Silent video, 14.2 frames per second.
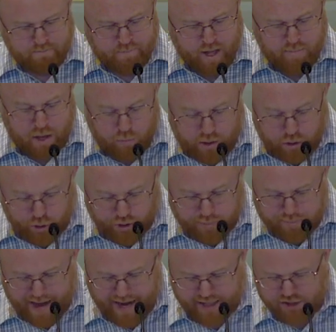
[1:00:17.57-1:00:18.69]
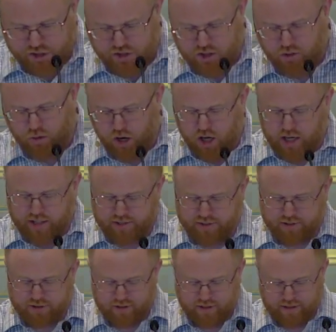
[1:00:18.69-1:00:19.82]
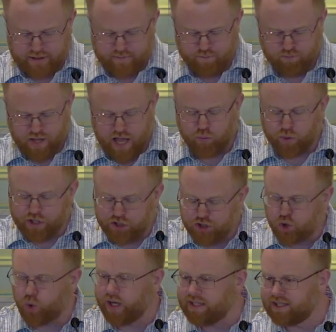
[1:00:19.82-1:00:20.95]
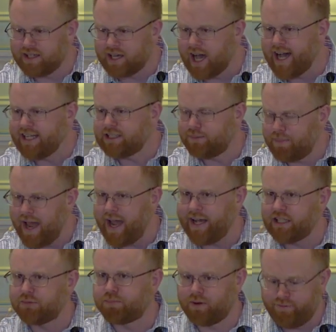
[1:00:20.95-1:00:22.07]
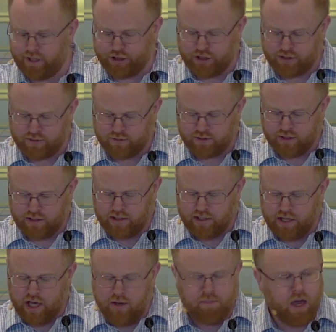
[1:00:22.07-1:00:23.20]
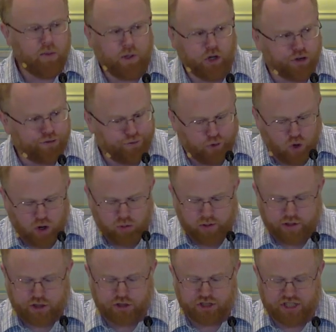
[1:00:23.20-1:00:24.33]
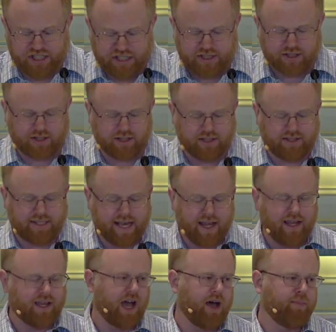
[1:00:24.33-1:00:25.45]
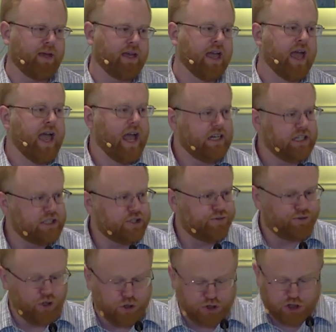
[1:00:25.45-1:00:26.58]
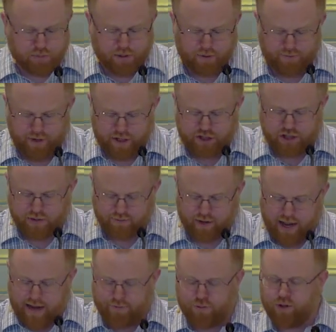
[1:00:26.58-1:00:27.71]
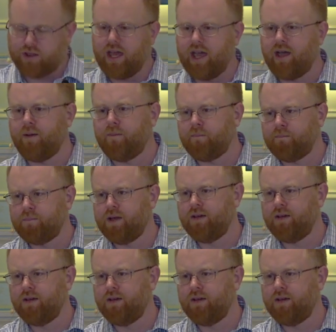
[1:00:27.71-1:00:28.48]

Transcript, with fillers: May we look back to the cross and rejoice in God's past provision. May we look forward to Jesus' second coming and his future provision of life with him.